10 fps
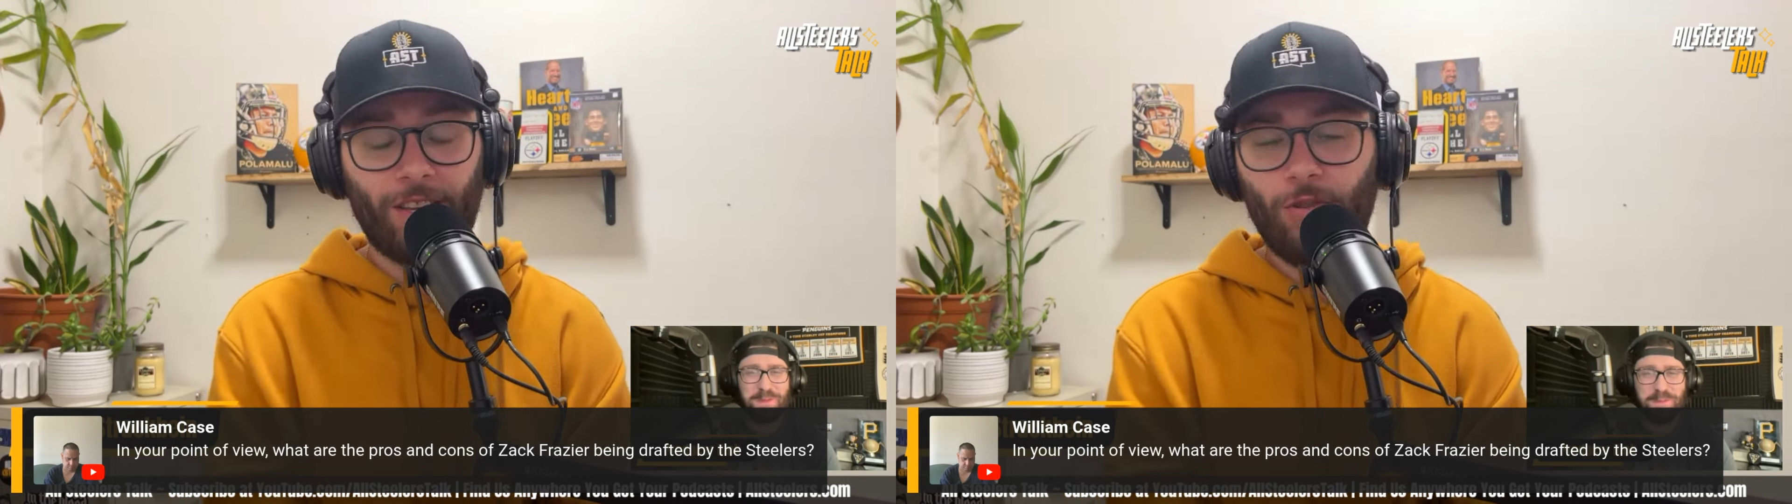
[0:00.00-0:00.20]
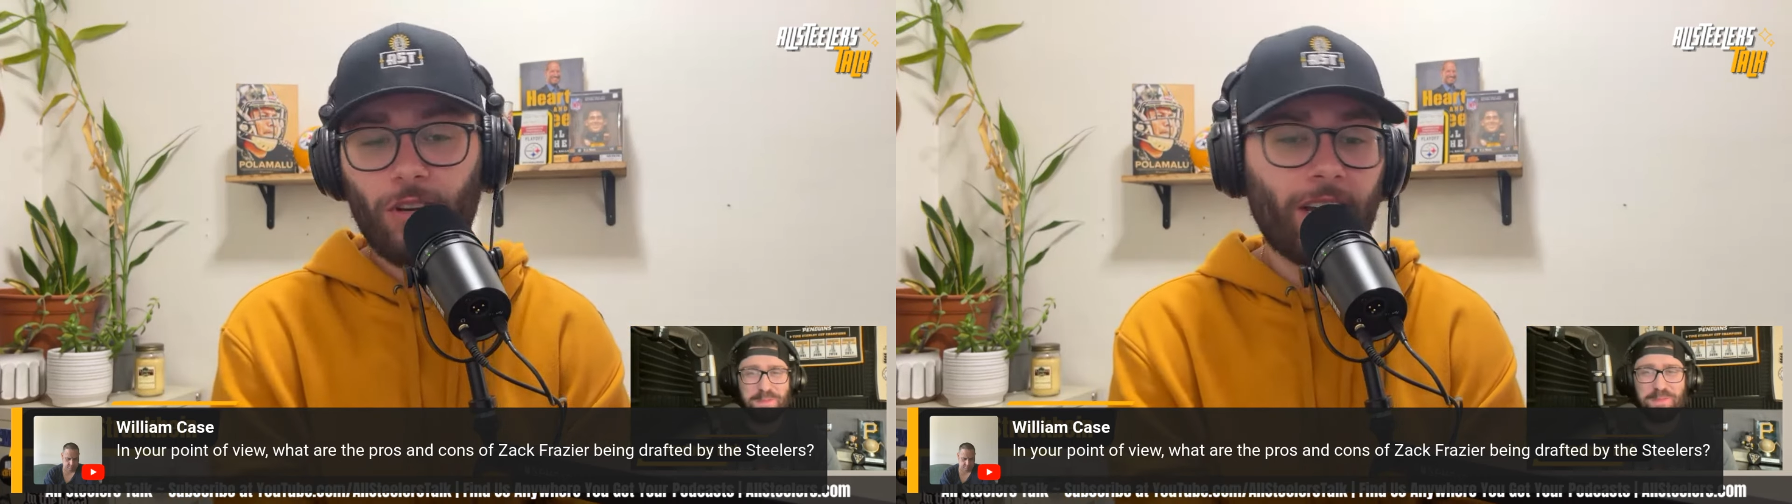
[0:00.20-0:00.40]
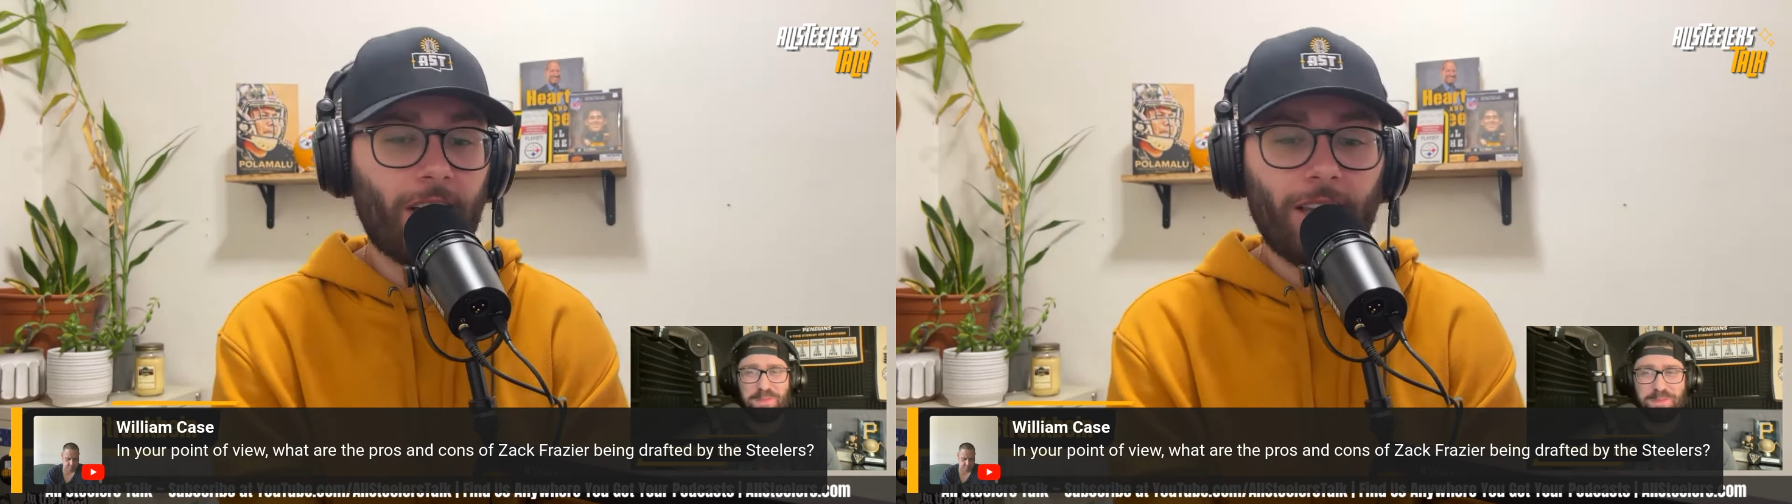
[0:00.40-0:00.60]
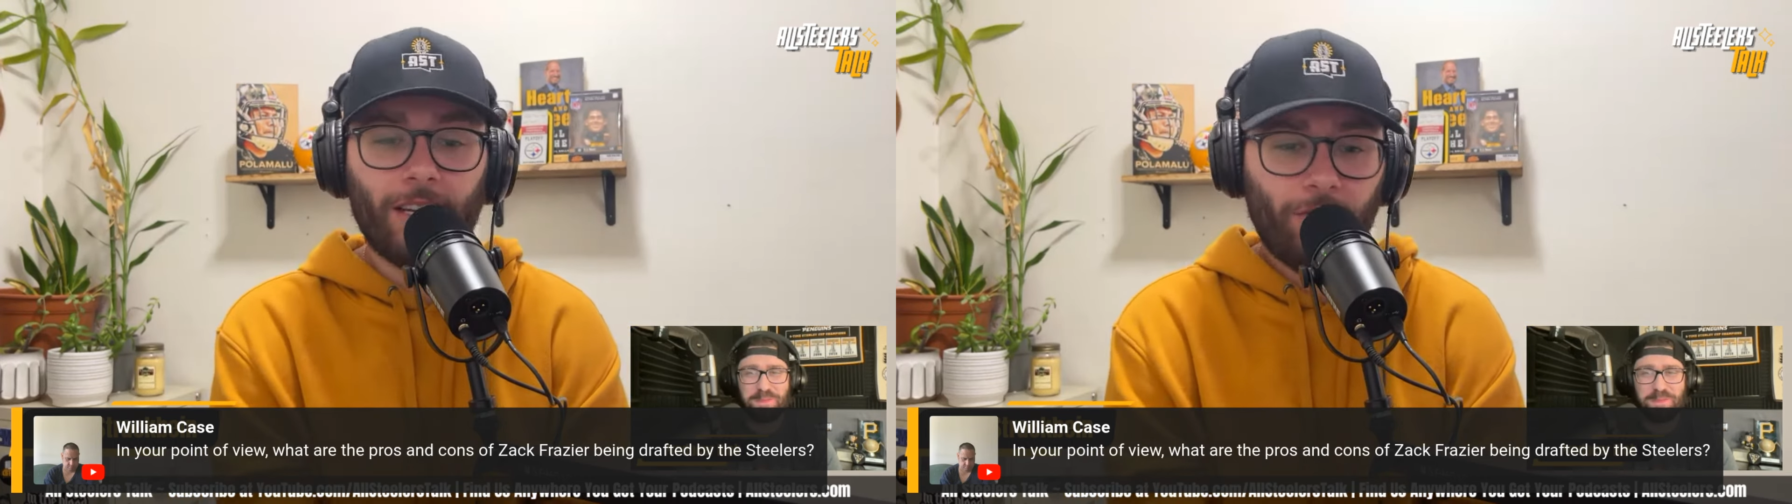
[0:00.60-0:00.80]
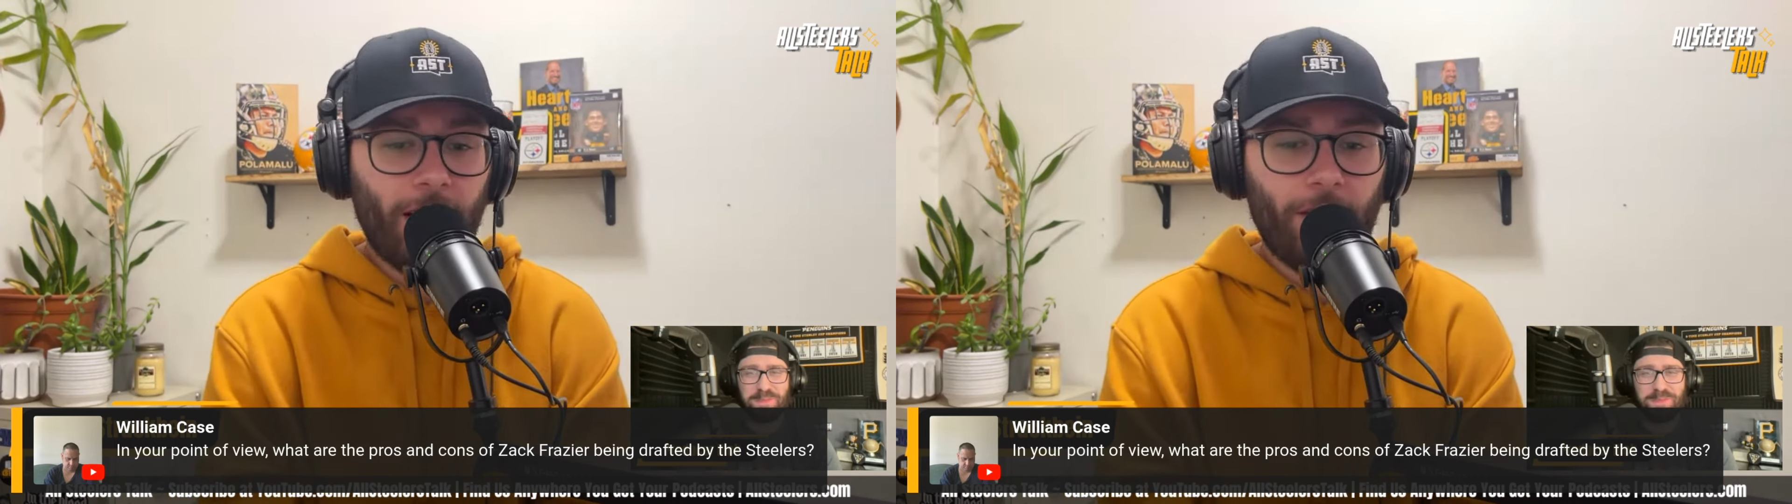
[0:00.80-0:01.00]
You look at like
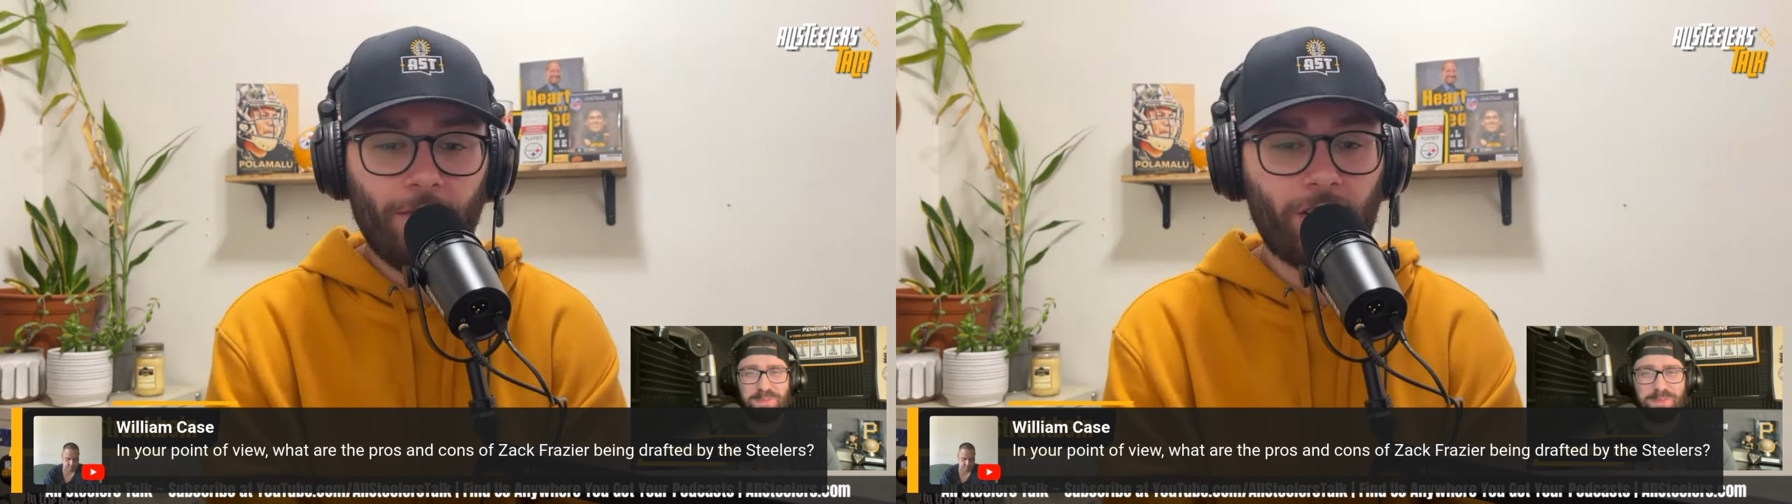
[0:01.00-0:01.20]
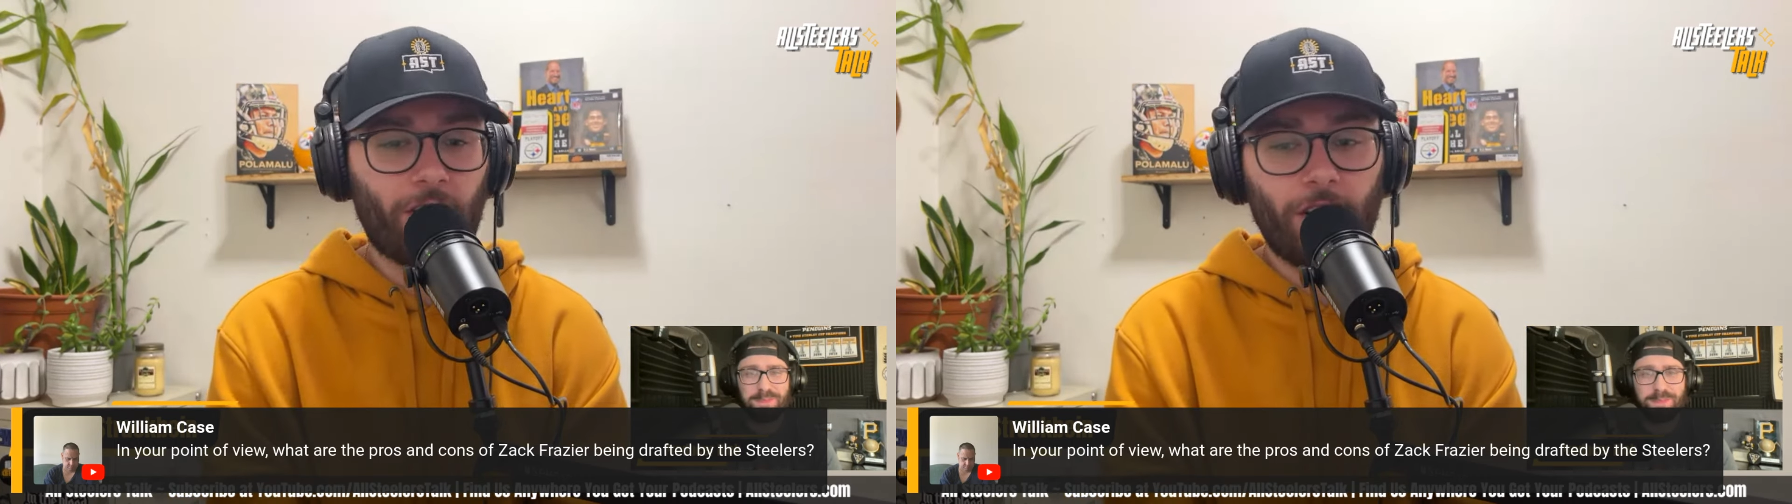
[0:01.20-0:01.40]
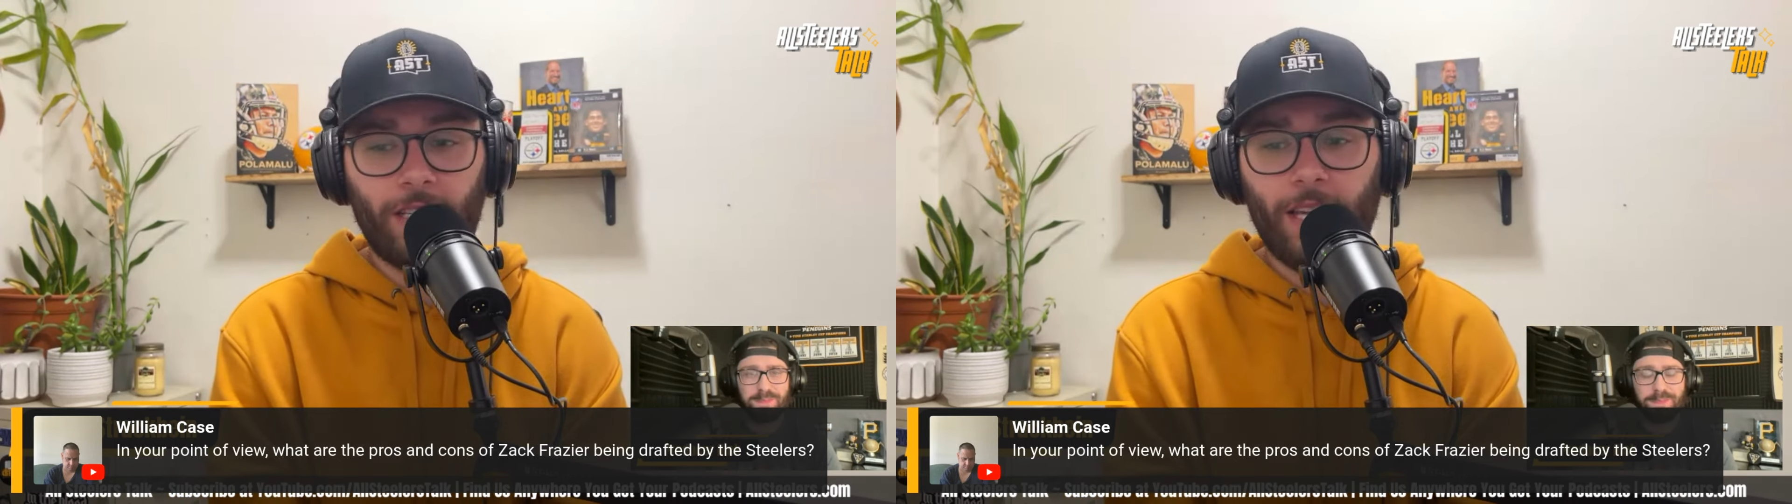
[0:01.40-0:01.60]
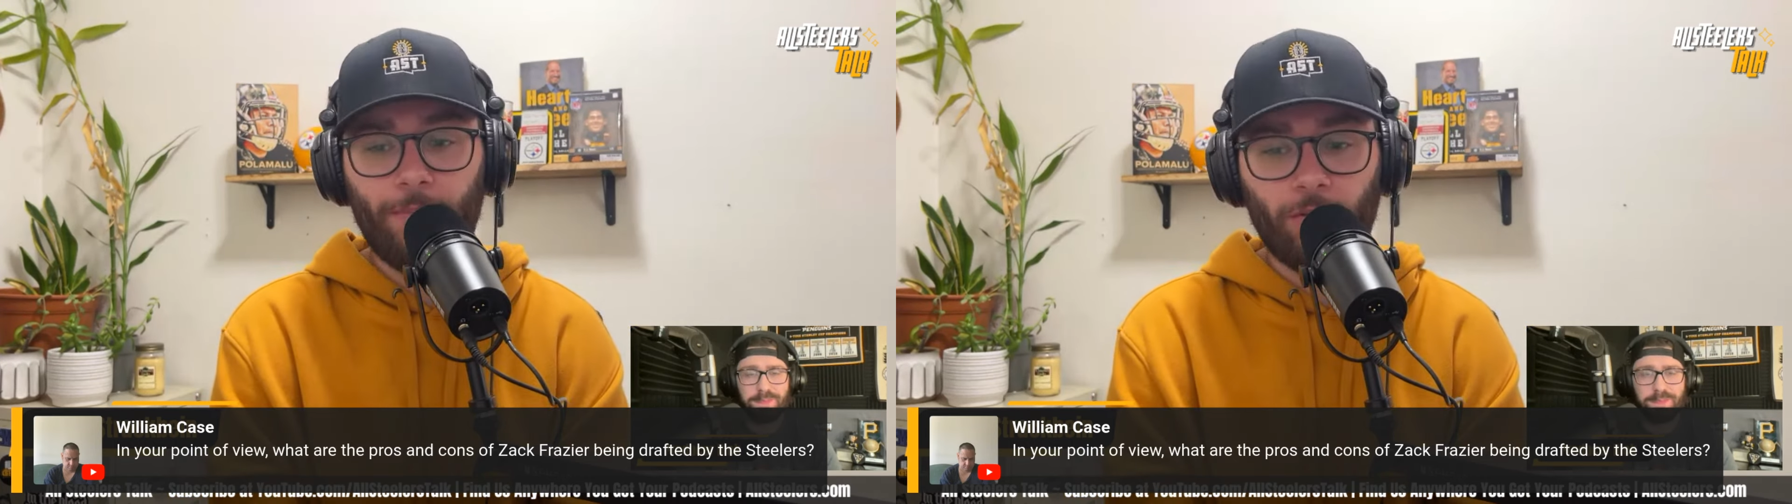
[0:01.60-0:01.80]
Creed Humphrey's a good example.